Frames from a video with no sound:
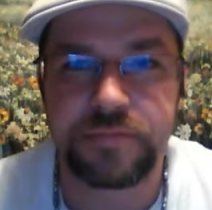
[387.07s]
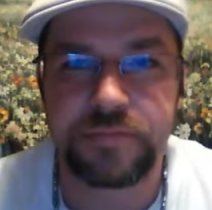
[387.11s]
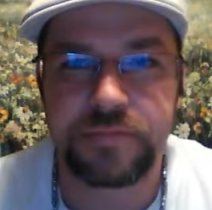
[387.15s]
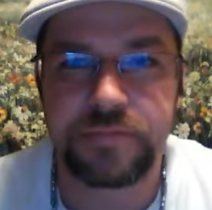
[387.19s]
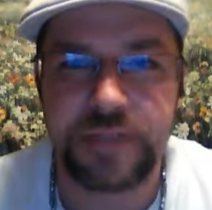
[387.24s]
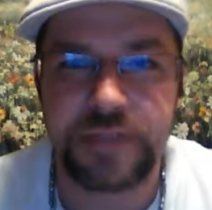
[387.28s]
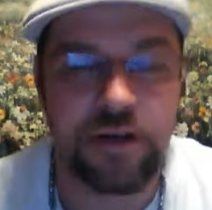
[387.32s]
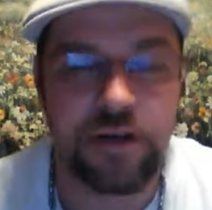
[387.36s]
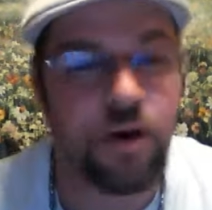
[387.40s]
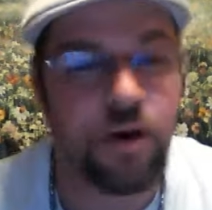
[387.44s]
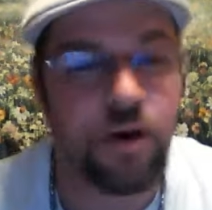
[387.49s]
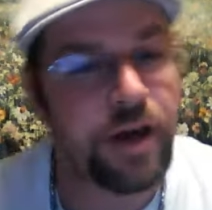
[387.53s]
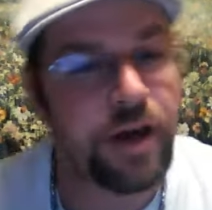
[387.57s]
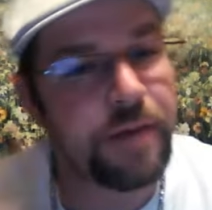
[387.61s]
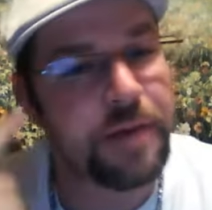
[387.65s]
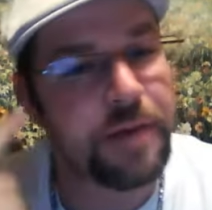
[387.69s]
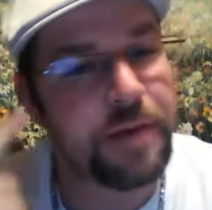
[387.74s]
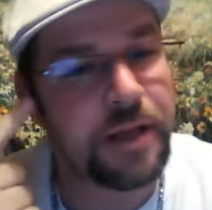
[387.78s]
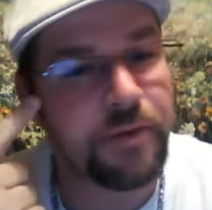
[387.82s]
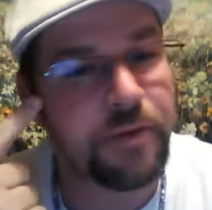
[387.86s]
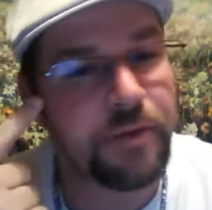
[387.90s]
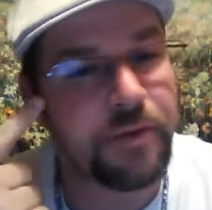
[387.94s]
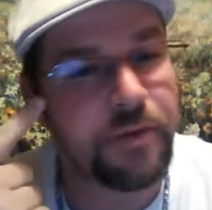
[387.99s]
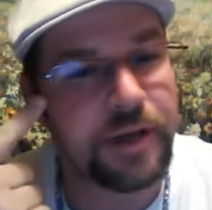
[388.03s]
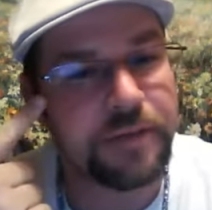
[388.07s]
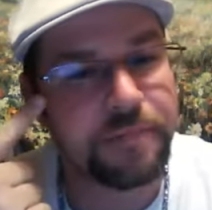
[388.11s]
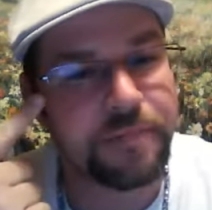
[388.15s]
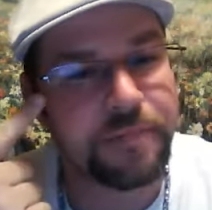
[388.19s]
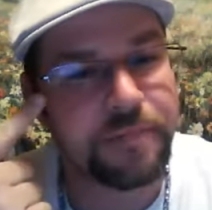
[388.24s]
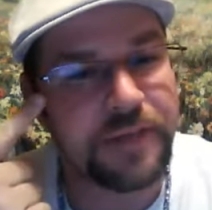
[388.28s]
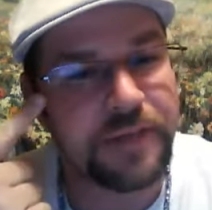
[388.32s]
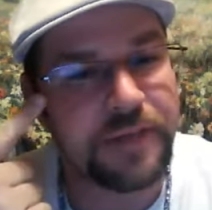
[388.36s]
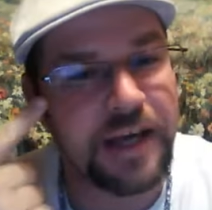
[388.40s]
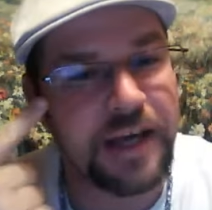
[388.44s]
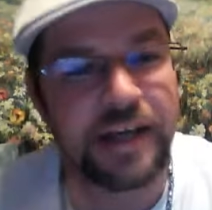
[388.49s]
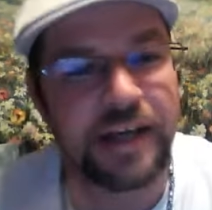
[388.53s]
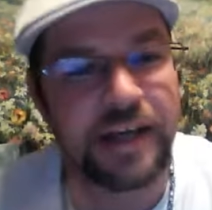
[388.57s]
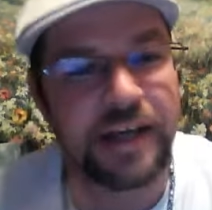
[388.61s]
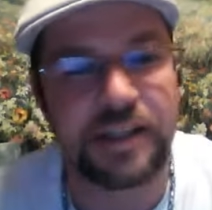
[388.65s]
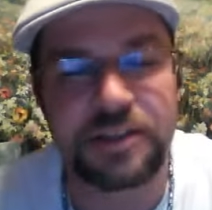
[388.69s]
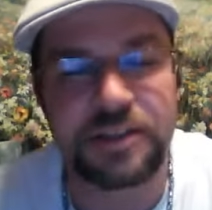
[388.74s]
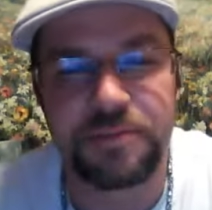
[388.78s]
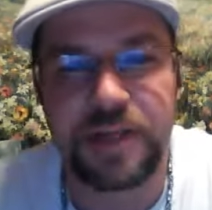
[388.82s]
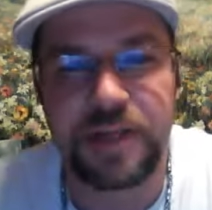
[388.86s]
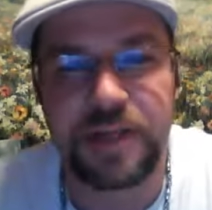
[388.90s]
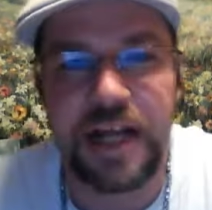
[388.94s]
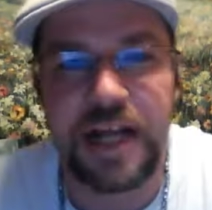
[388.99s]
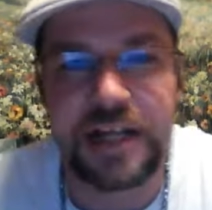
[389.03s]
And oh yeah, by the way, yeah, I got
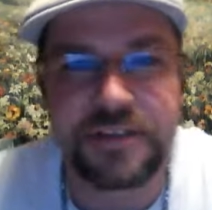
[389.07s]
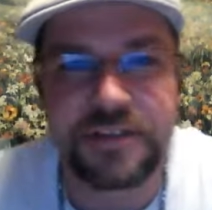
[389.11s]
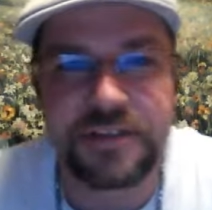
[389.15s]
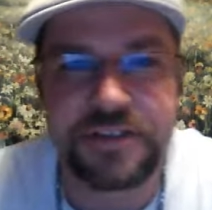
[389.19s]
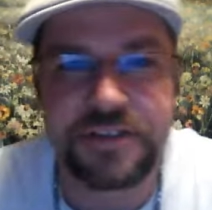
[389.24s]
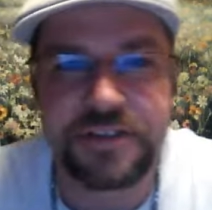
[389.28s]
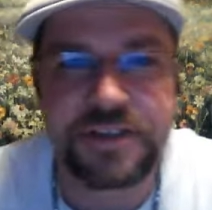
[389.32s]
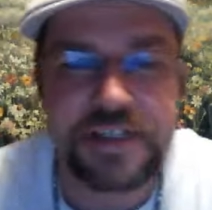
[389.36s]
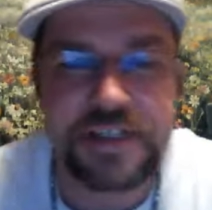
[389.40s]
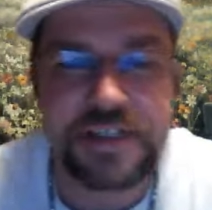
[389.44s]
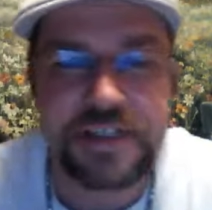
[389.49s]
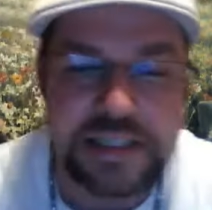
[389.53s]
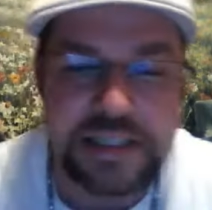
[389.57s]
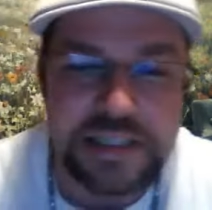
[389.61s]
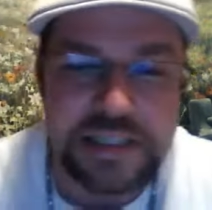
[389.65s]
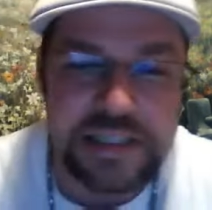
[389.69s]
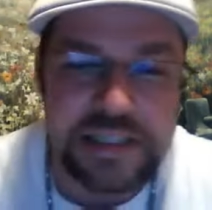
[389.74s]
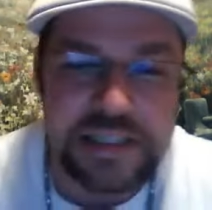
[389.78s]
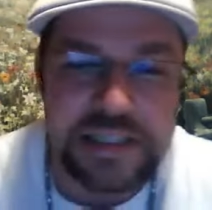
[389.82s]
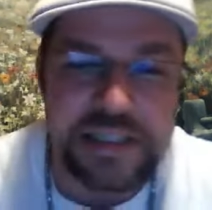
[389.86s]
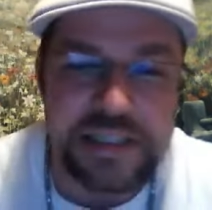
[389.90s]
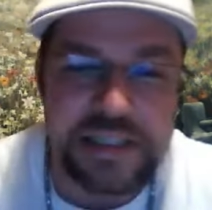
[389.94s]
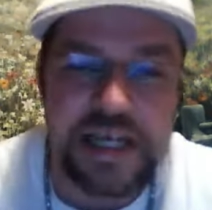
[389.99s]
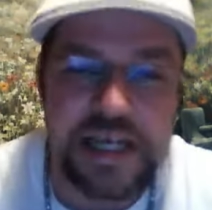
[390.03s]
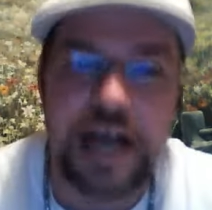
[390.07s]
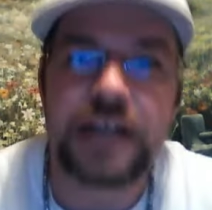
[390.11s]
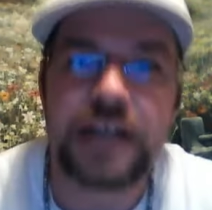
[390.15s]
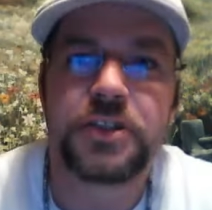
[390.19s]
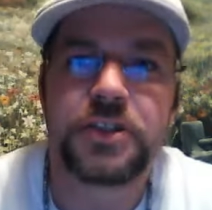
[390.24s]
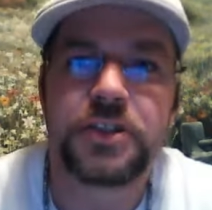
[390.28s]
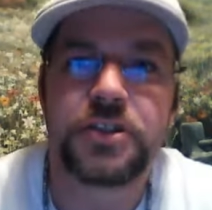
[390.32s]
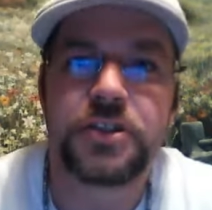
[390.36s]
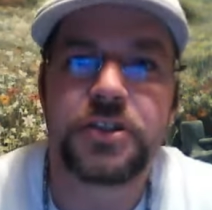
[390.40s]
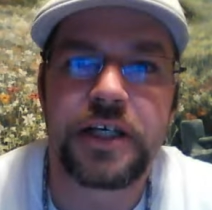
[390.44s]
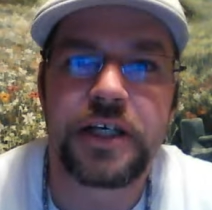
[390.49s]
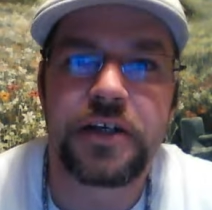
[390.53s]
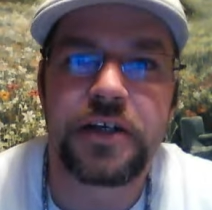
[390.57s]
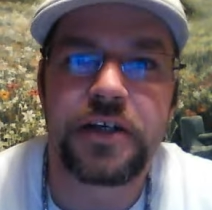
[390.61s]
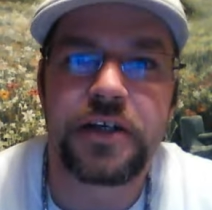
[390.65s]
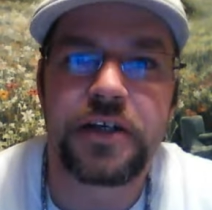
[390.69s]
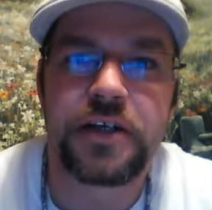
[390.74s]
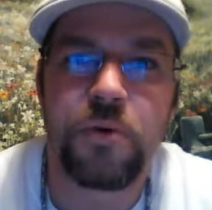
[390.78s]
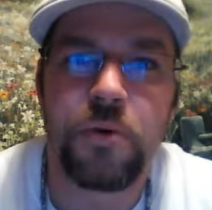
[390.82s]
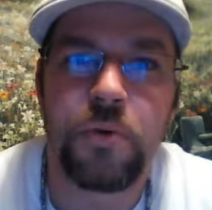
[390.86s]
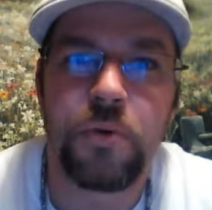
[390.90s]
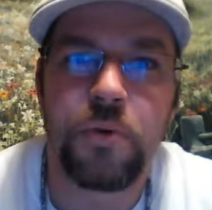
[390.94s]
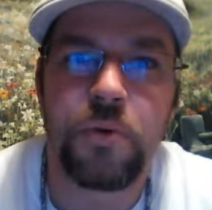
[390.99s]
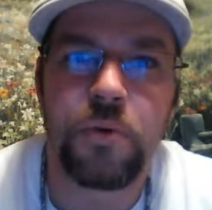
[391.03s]
some glasses. The eyes are getting
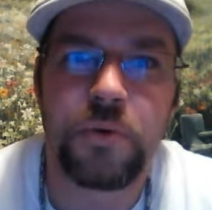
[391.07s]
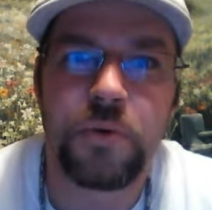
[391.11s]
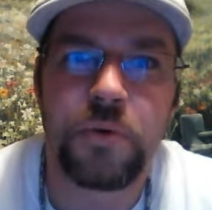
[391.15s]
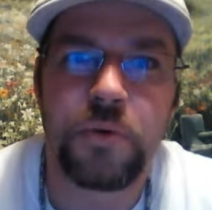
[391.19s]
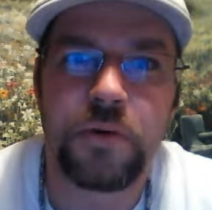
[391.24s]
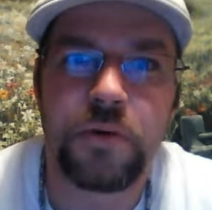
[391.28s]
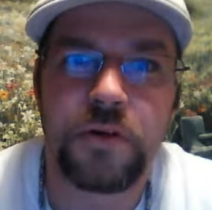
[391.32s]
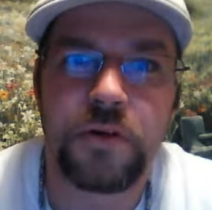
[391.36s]
old.